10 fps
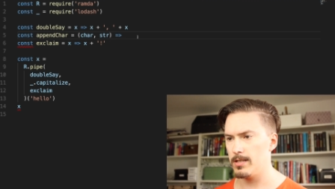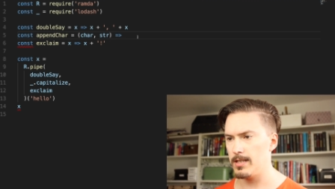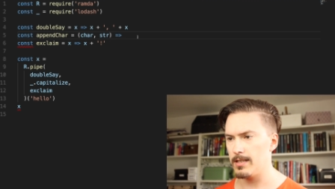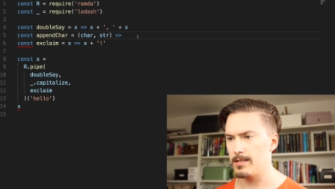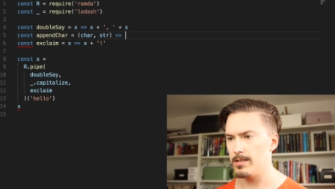
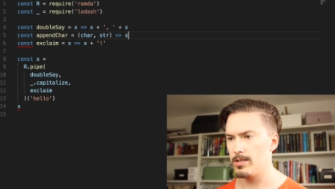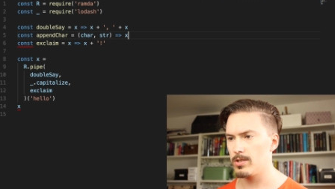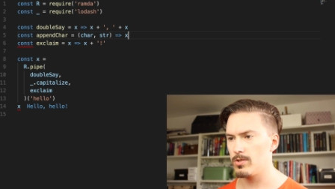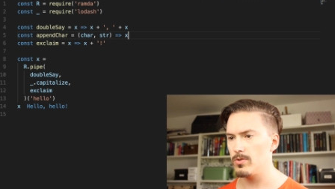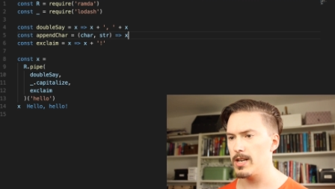takes the
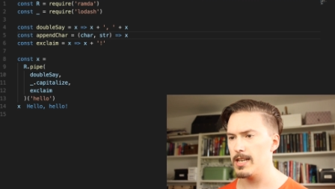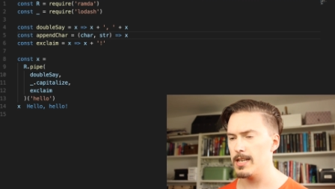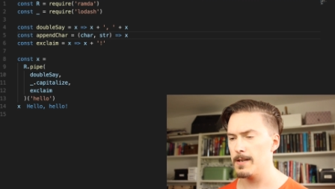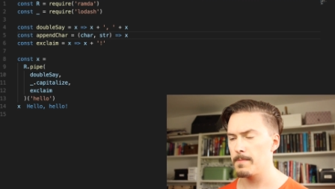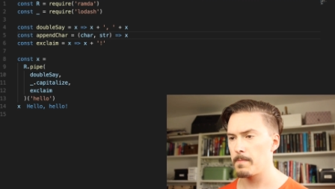string